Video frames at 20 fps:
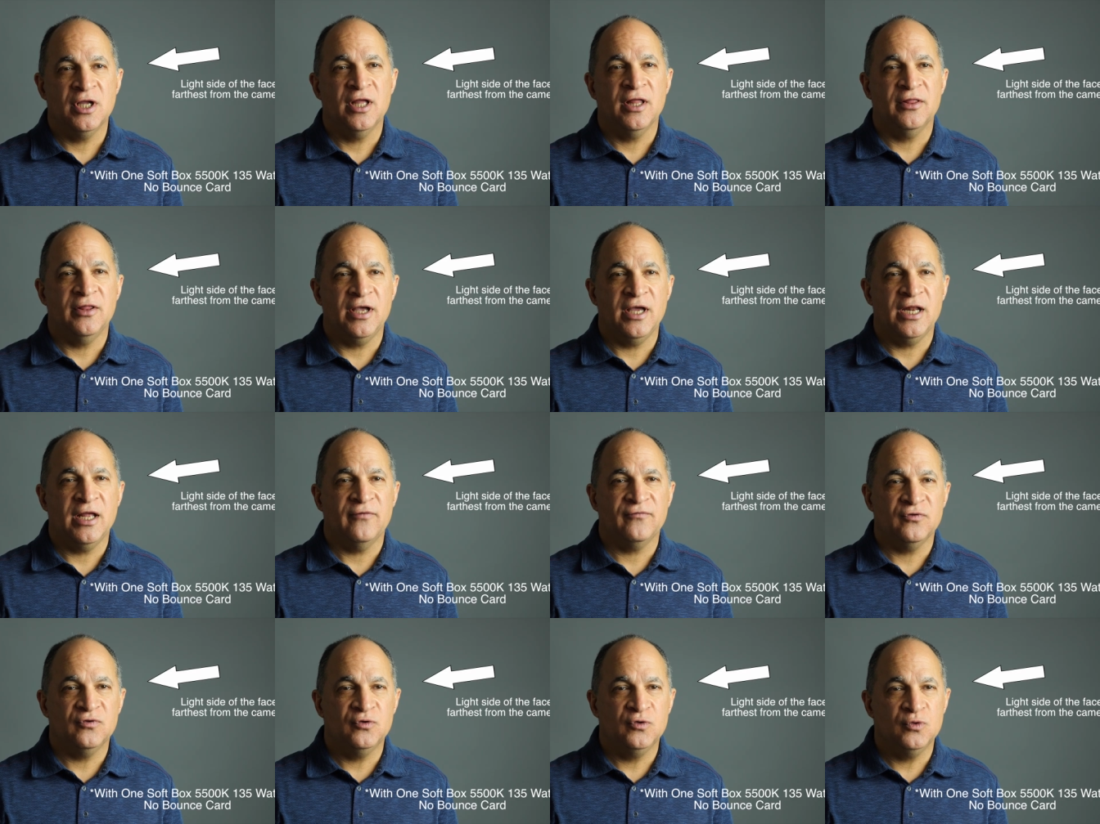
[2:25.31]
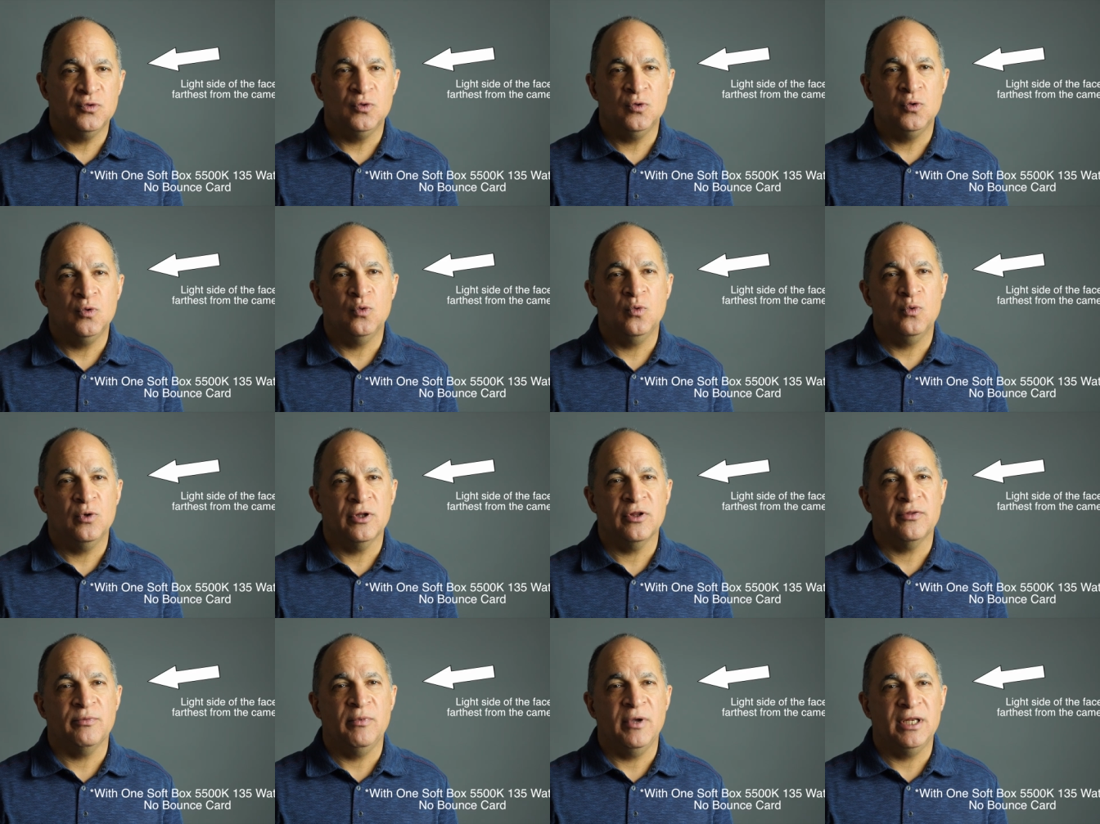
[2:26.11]
have more heavier
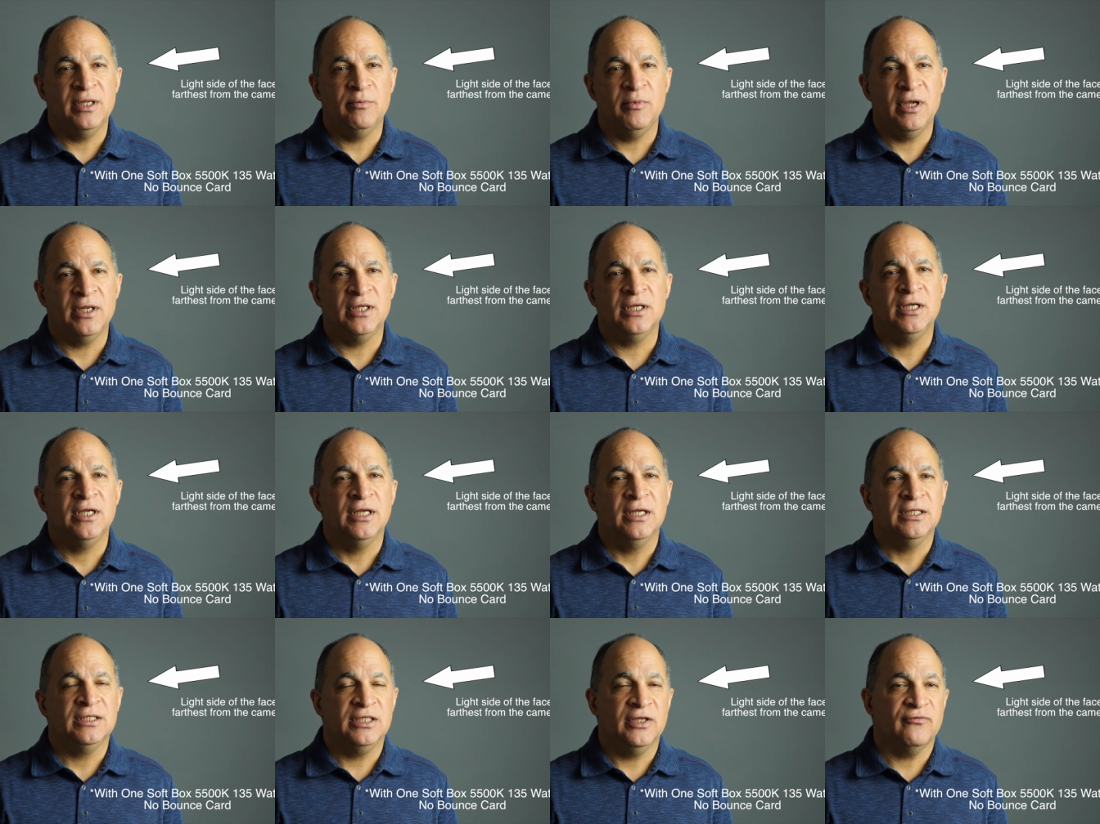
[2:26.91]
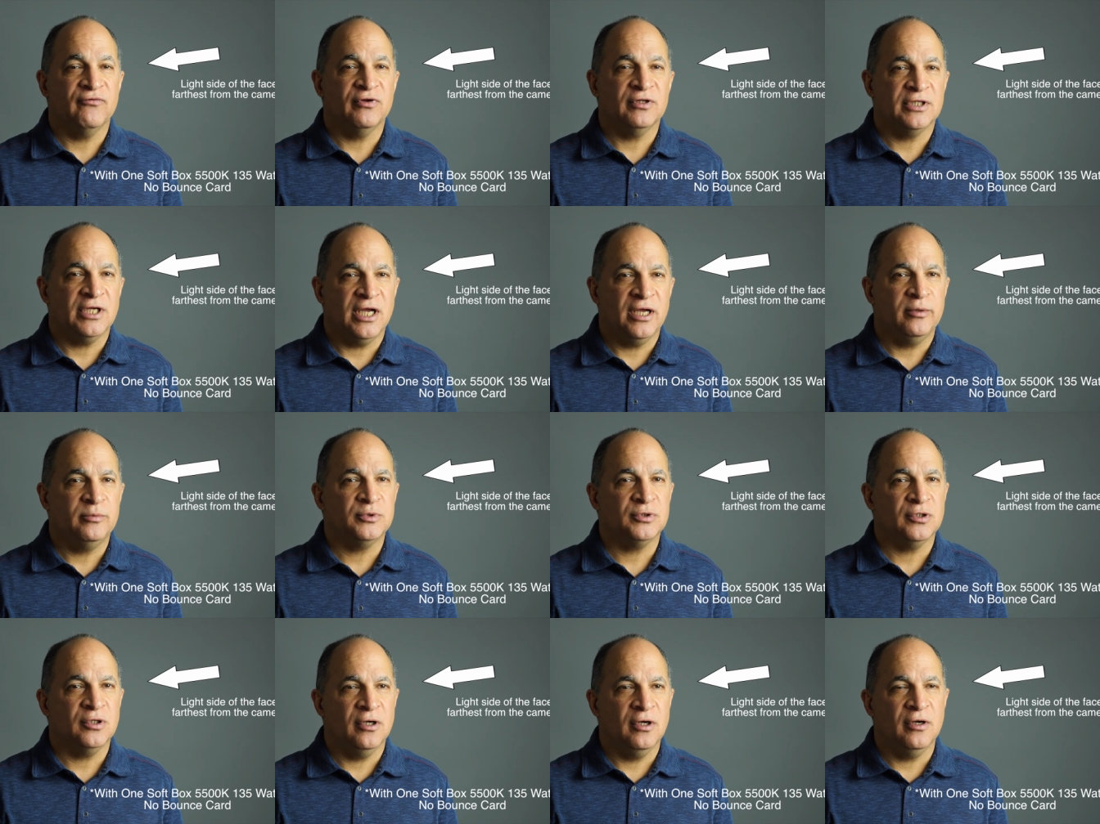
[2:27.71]
shadows when you do broadside
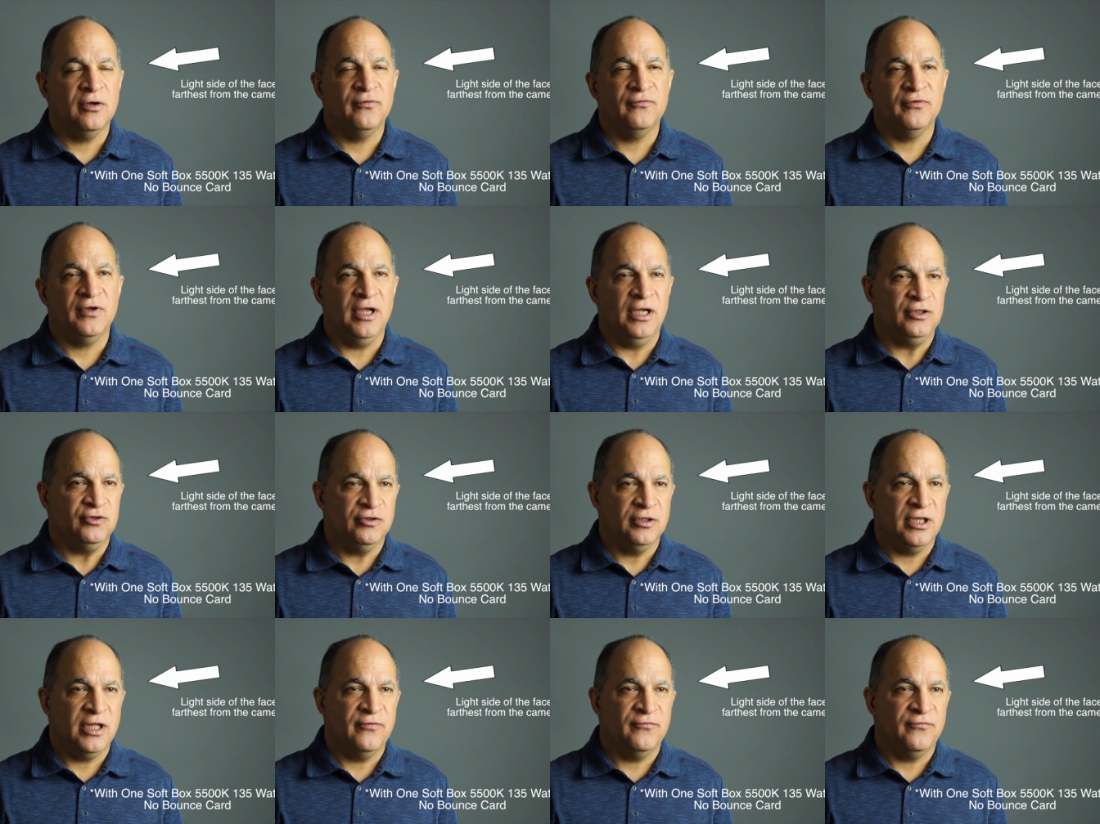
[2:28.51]
lighting. So